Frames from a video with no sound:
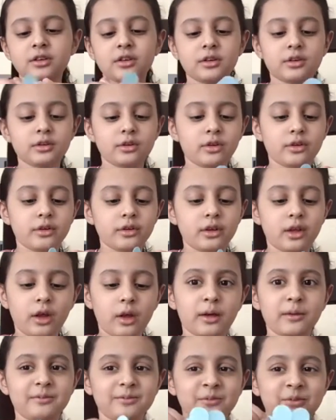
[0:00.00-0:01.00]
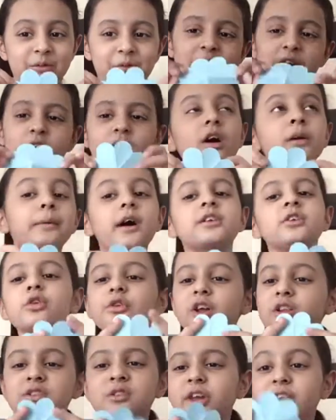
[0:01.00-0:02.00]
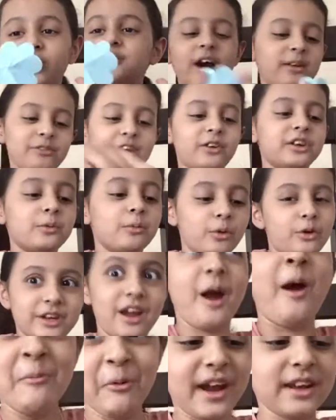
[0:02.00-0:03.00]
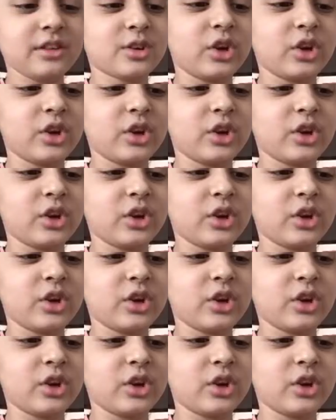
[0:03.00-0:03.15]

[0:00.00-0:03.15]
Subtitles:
Then you open it and then you have a flower.